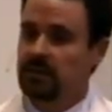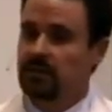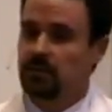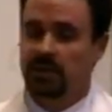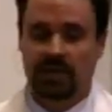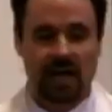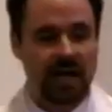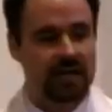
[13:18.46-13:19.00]

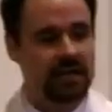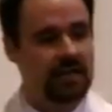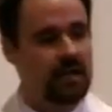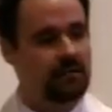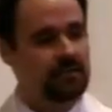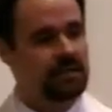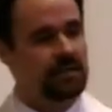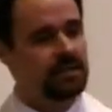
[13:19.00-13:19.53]
Where God
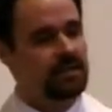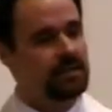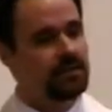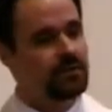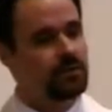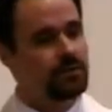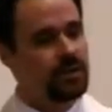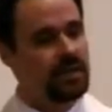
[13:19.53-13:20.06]
announces
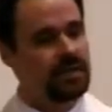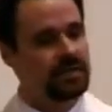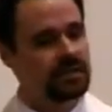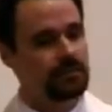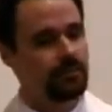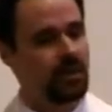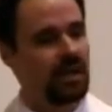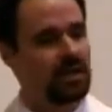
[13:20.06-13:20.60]
his grace
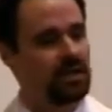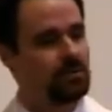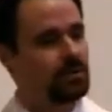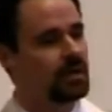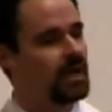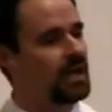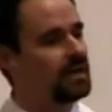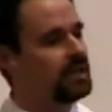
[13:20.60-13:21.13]
upon you,
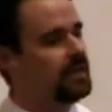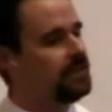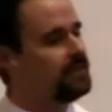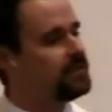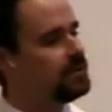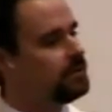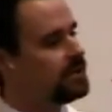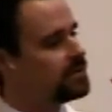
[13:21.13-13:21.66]
where God
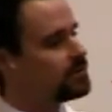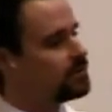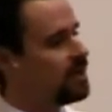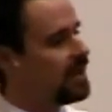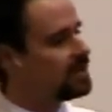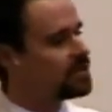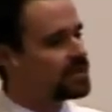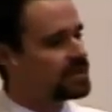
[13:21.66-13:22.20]
gives you his
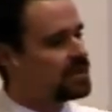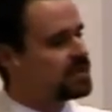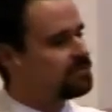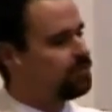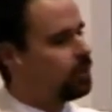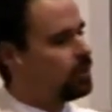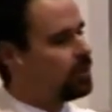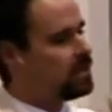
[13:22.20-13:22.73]
righteousness,
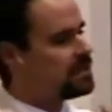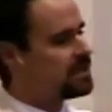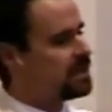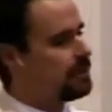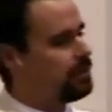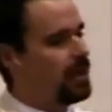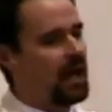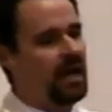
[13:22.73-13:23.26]
pours it
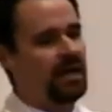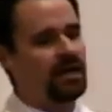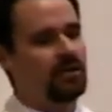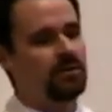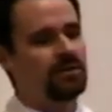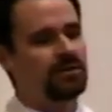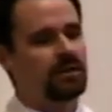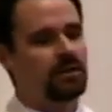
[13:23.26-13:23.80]
upon
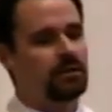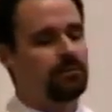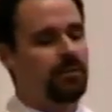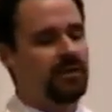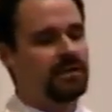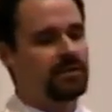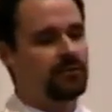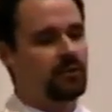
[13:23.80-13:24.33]
you as a
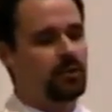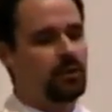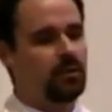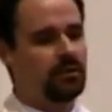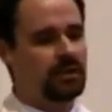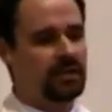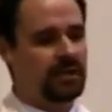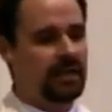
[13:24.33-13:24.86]
piece of
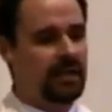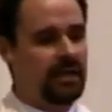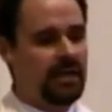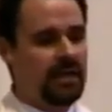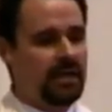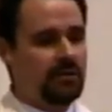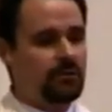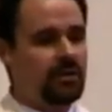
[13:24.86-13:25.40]
clothing,
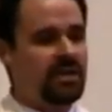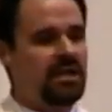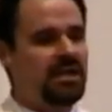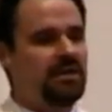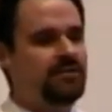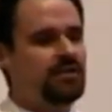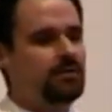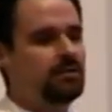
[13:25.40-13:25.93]
where he
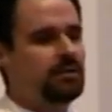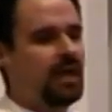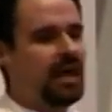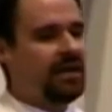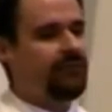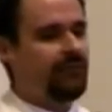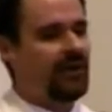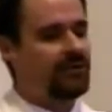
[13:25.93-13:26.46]
gives you
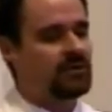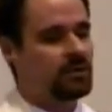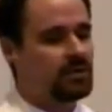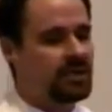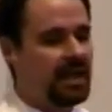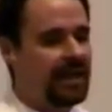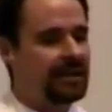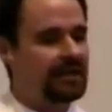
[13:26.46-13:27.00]
life after
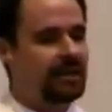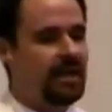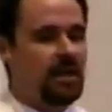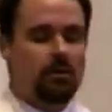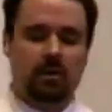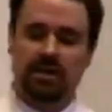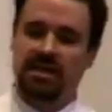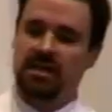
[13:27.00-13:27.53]
death,
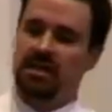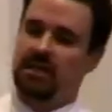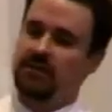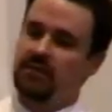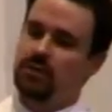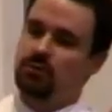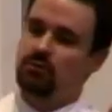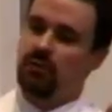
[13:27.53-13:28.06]
where he
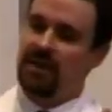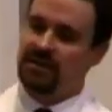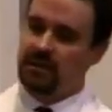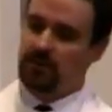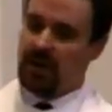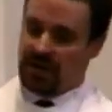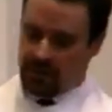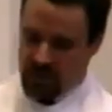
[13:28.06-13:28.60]
gives you
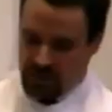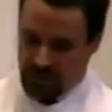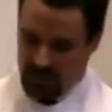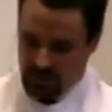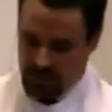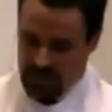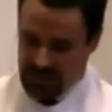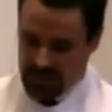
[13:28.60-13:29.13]
resurrection and
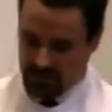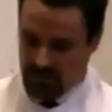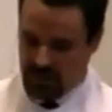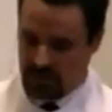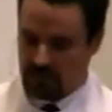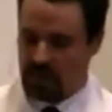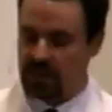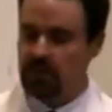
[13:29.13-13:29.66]

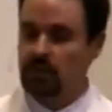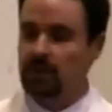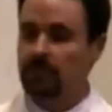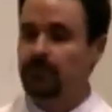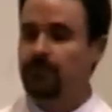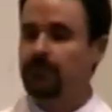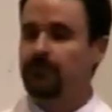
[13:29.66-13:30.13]
transfiguration.